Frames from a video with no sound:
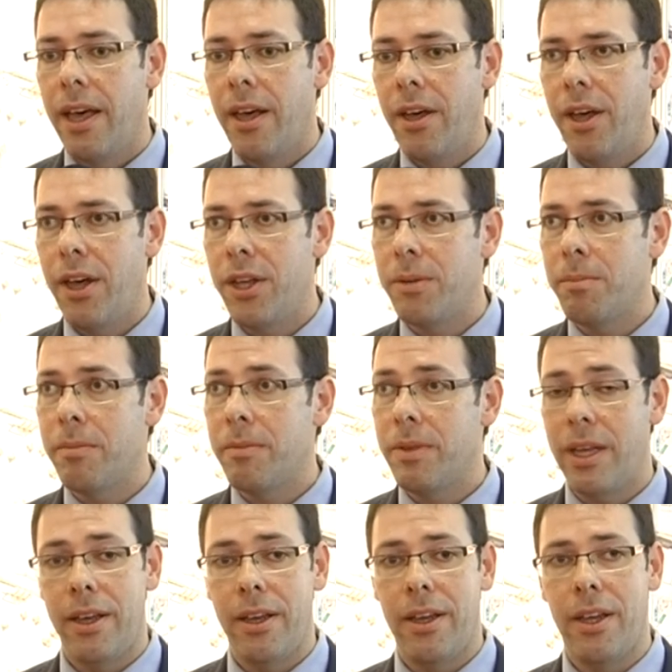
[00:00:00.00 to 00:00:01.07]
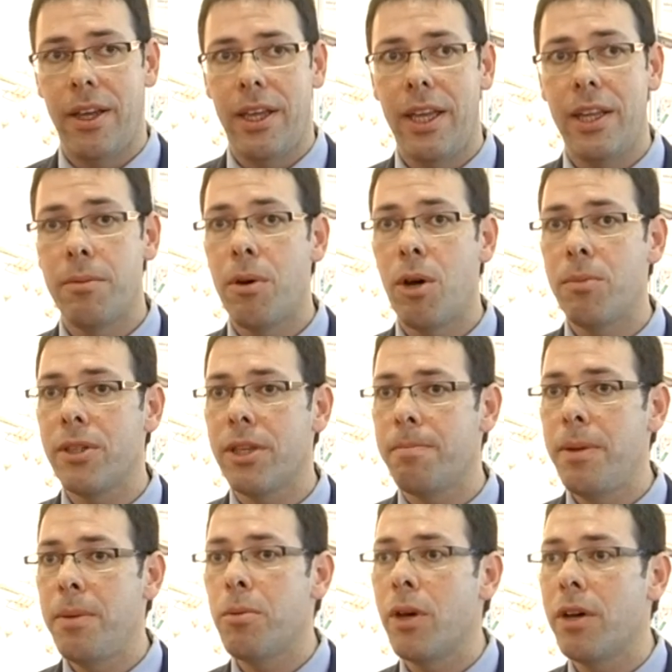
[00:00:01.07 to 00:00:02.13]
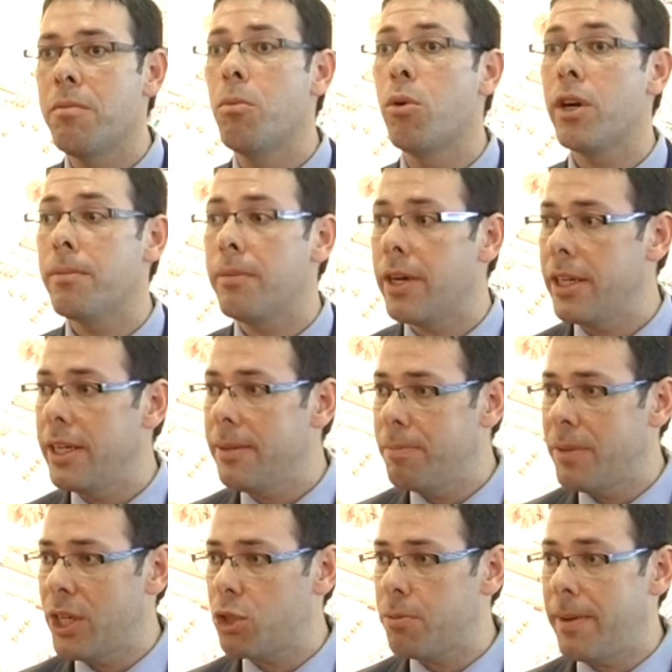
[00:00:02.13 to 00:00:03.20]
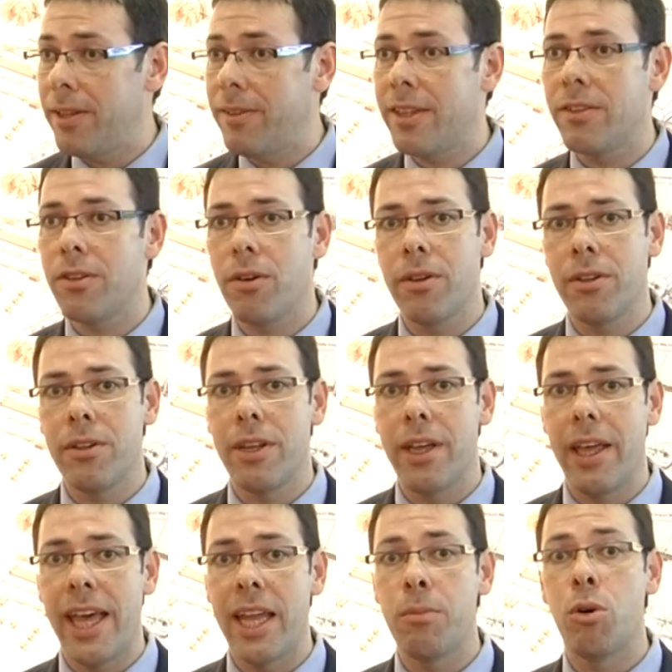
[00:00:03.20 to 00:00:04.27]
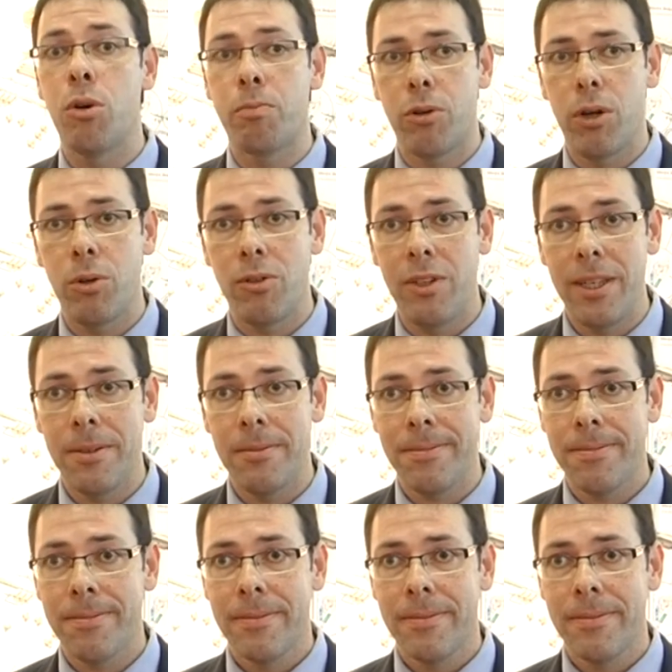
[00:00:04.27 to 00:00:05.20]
uh, the, uh, and the moment that people have more money, they spend it on uh, animal protein